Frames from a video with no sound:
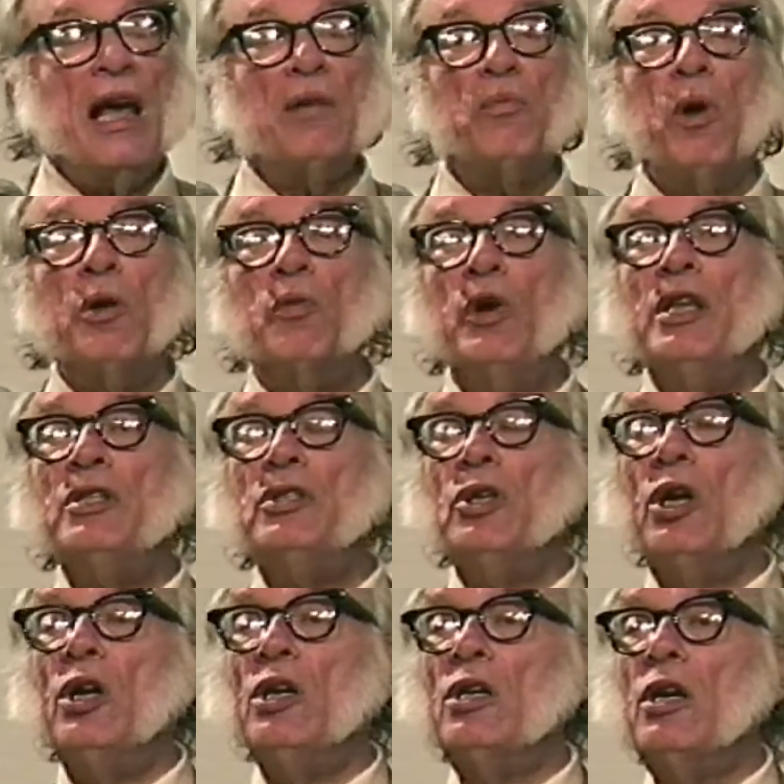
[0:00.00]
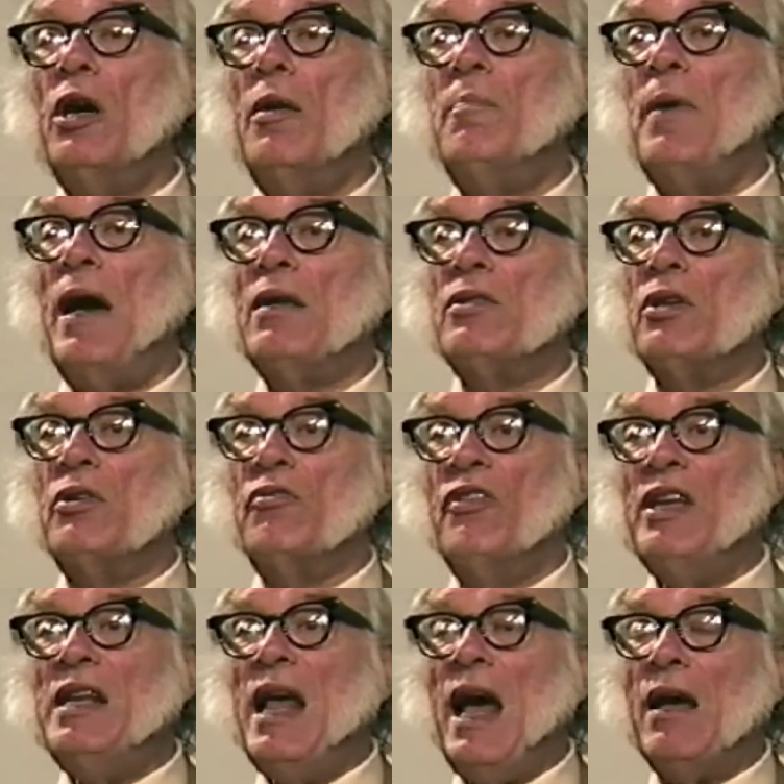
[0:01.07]
That when we talk about the
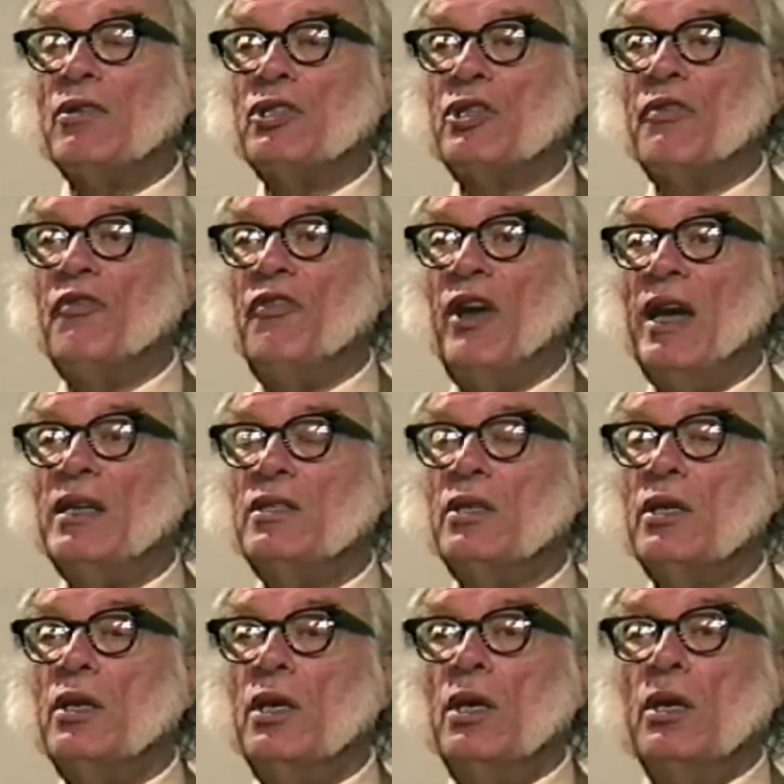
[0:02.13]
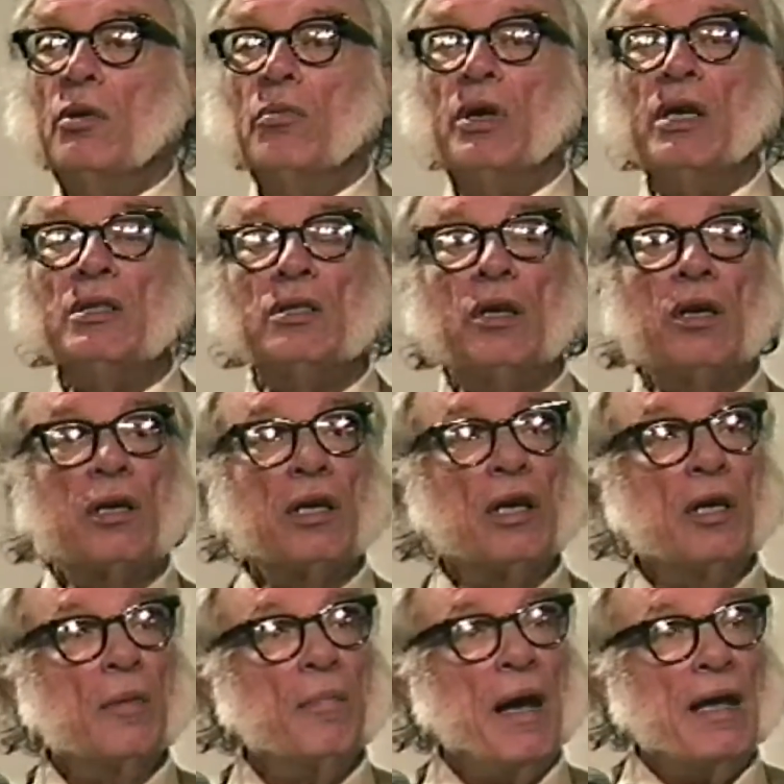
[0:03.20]
greenhouse effect, we're
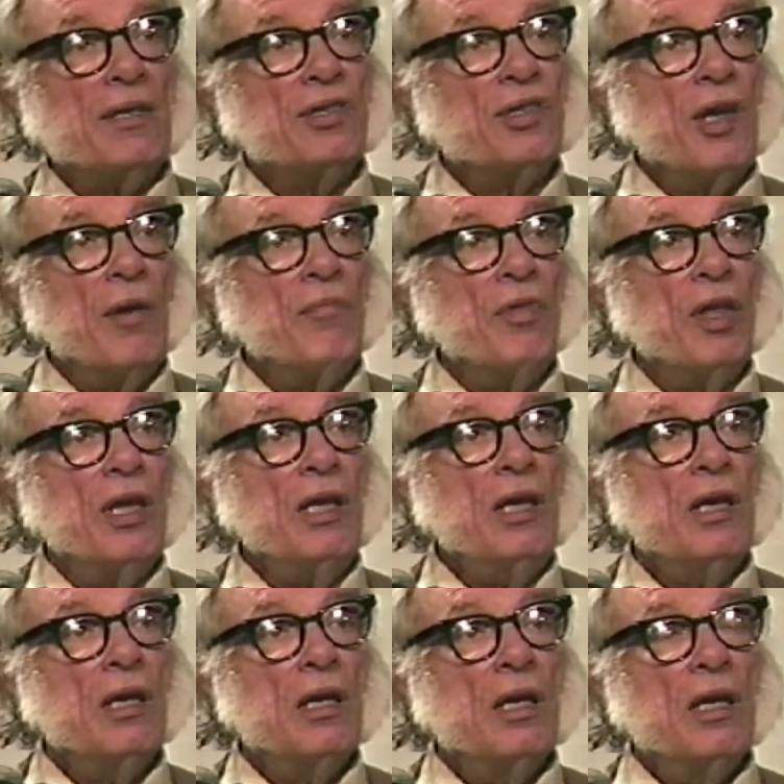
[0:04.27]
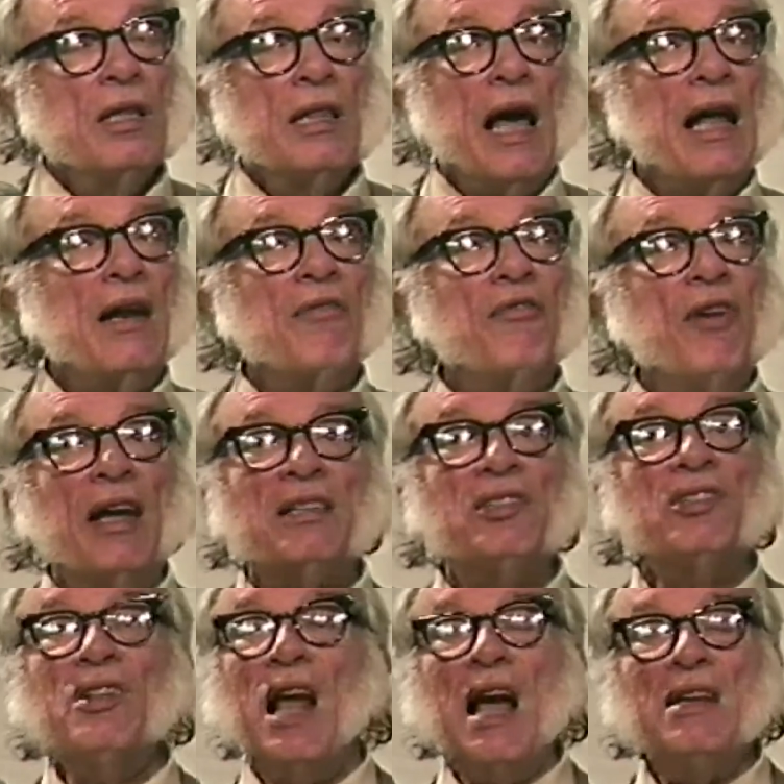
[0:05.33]
talking about something that
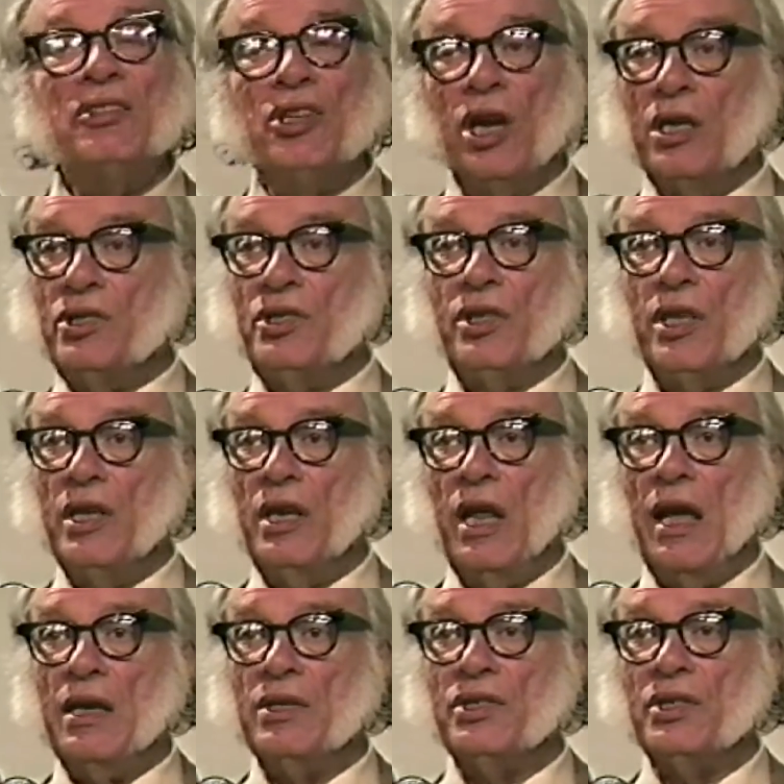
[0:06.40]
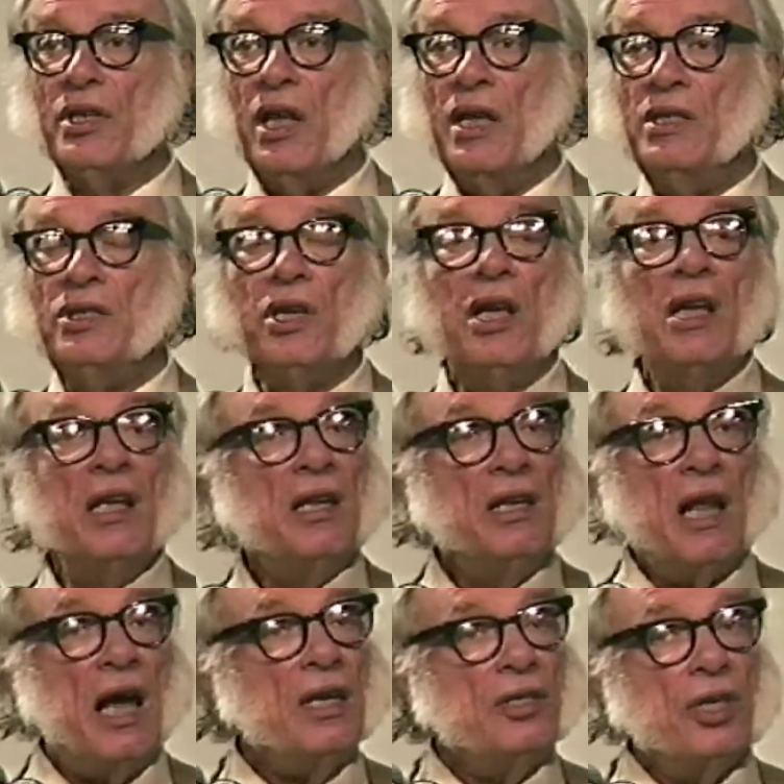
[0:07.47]
affects not just the United States,
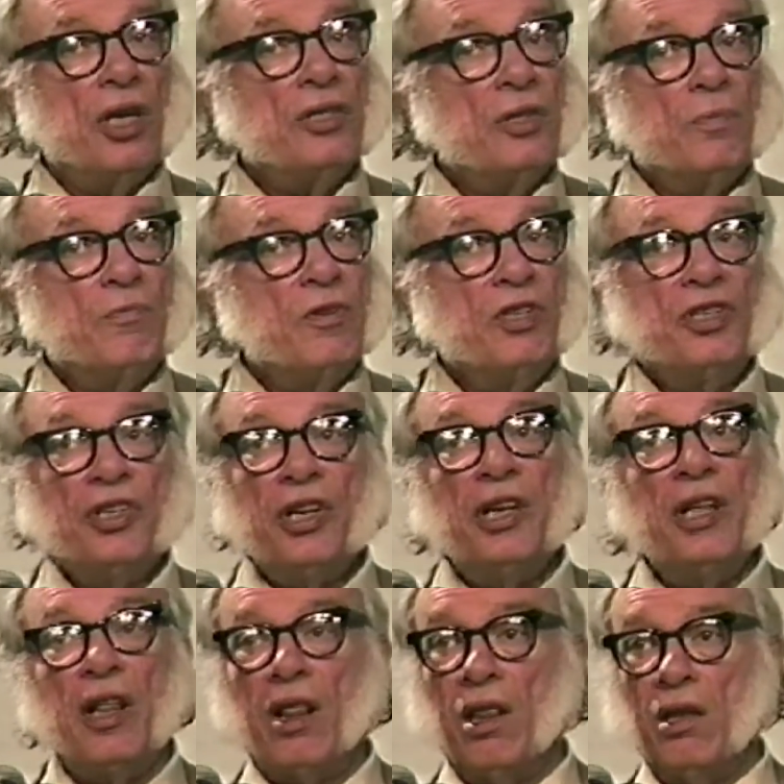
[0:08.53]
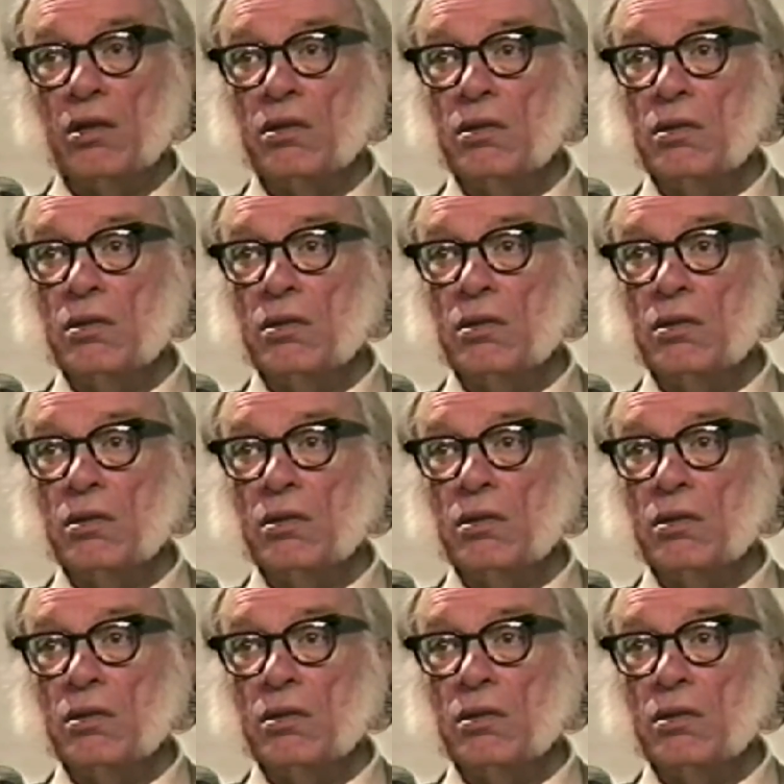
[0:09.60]
not just Brazil,